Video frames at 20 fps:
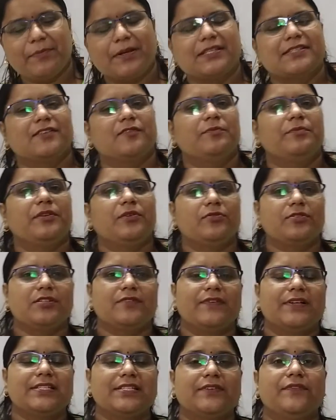Myself Meenu
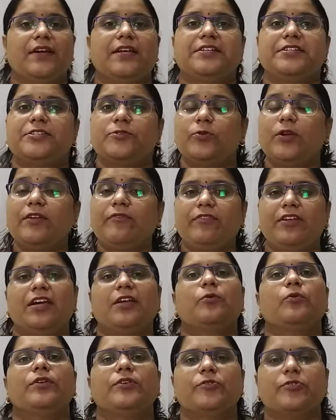Srivastav, and today we
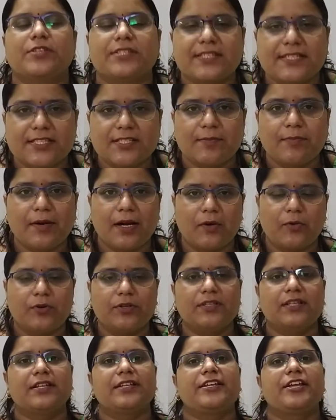are going to discuss
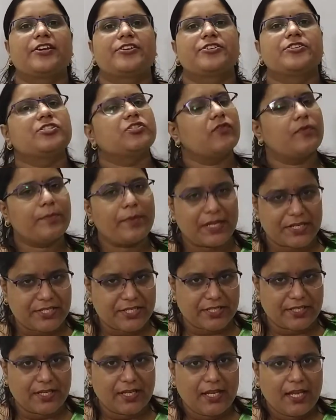about the reactions of
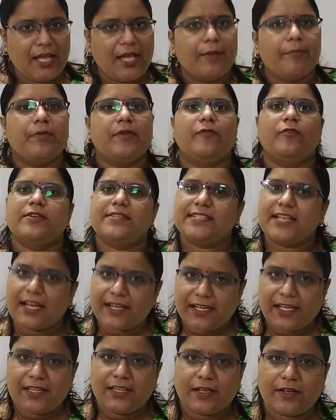benzene. Before
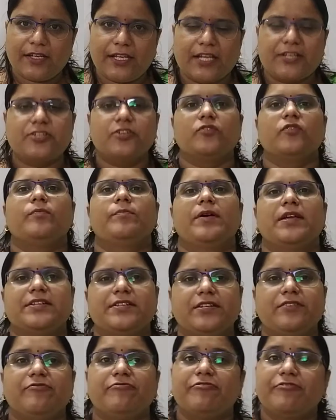starting the reaction of
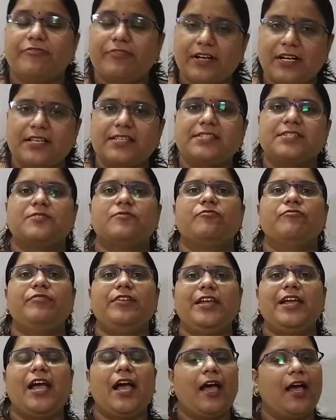benzene, first
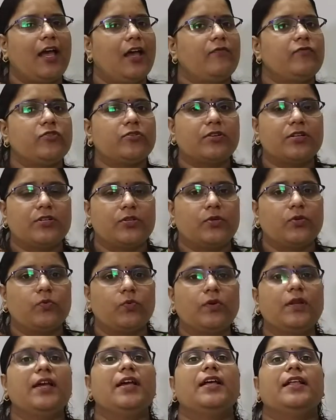we have to
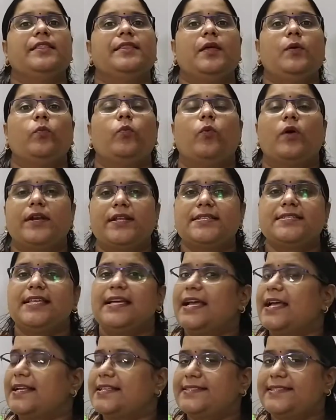conclude then what is the
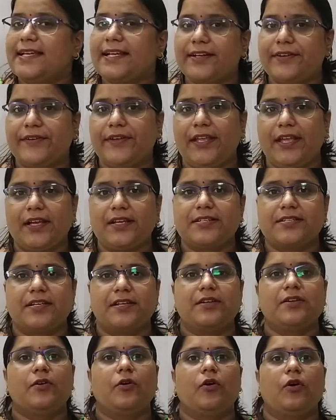exact
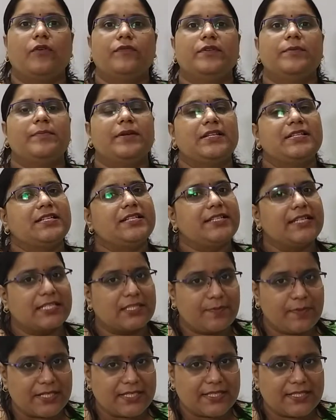reaction of the benzene
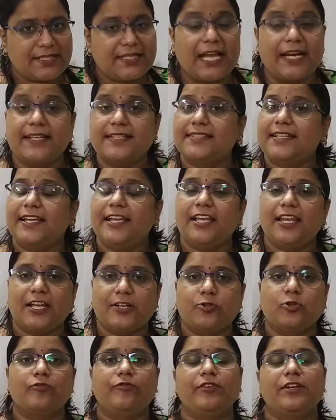takes place. That is the
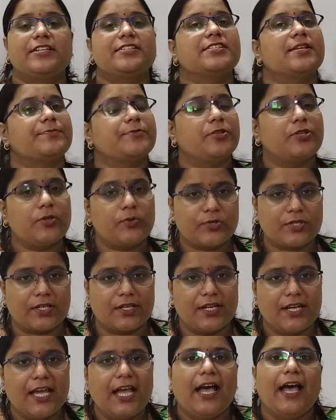electrophilic substitution.
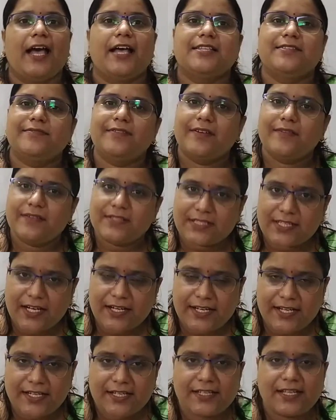As we have
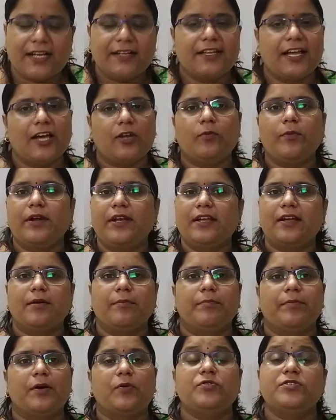studied that the aromatic
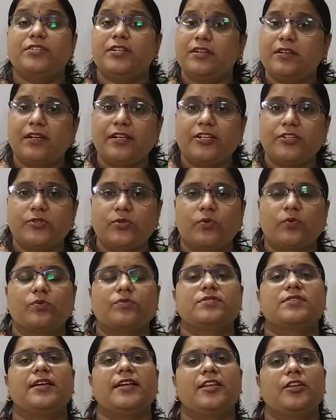compound generally
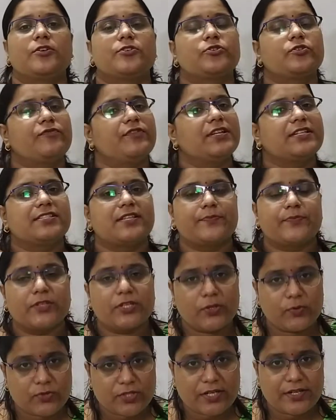shows the electrophilic
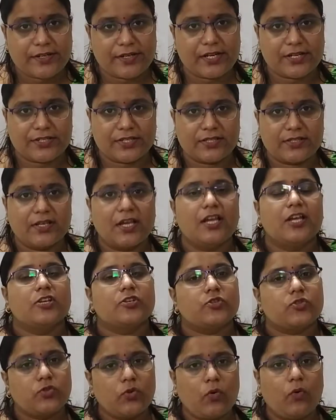substitution reaction.
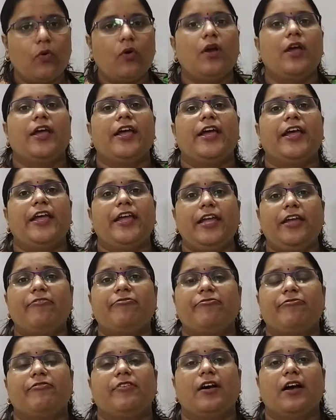So
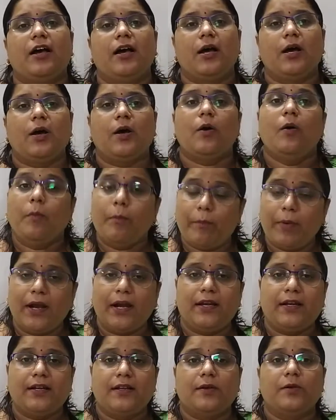if
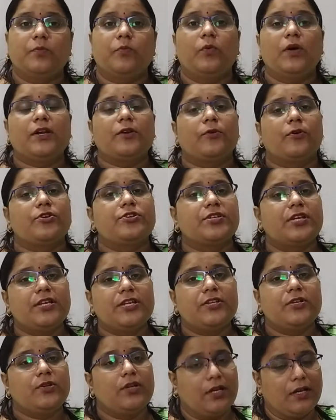but one question
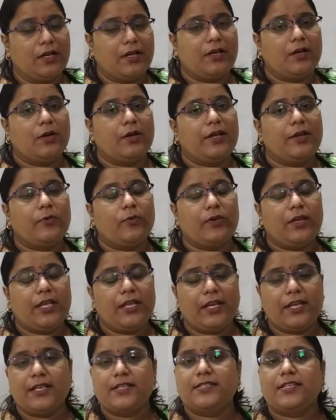
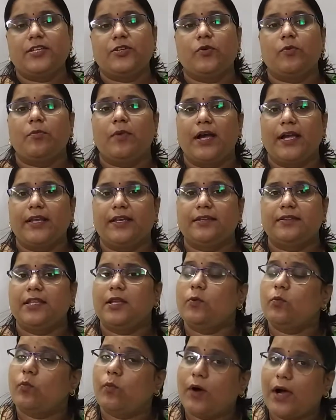it is in your mind,
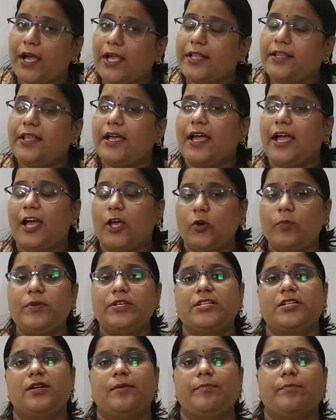then why the
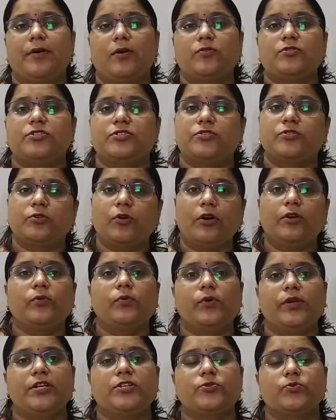aromatic compounds not
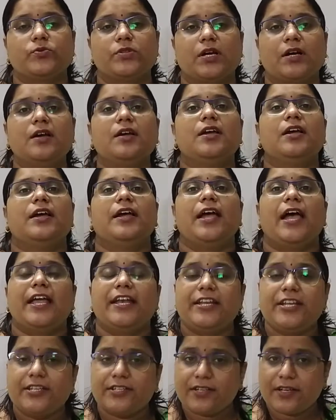going to the
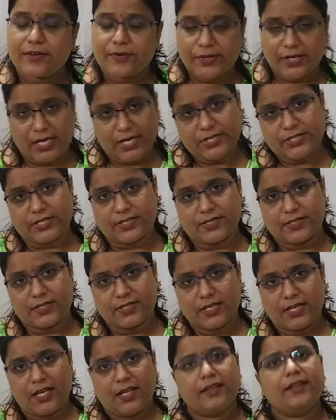addition reactions?
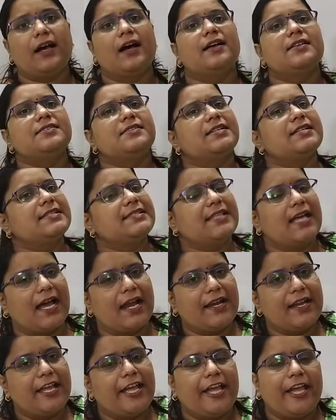The answer is
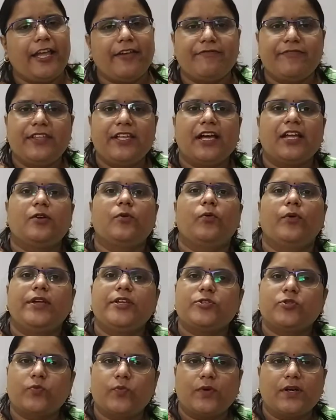that if they are
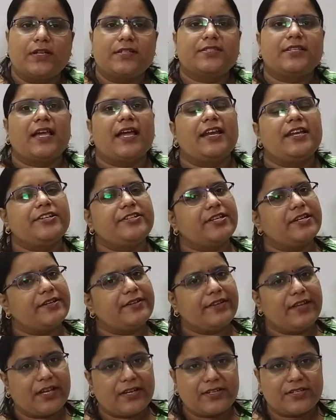going towards the addition
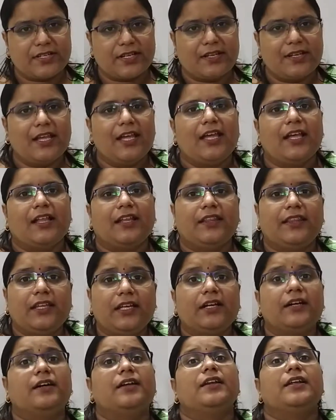reaction,
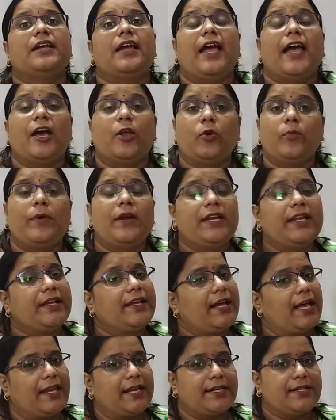their aromatic
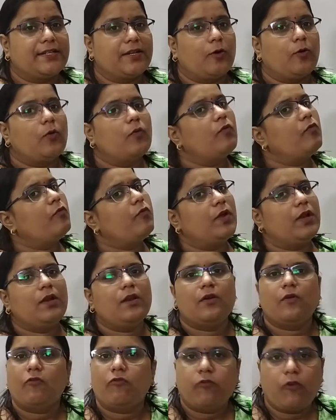character will
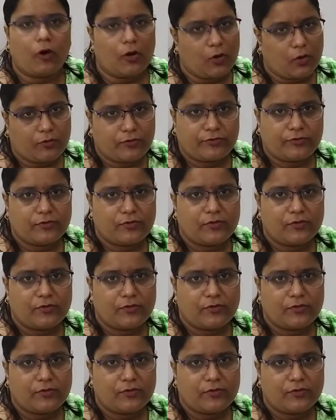fall off.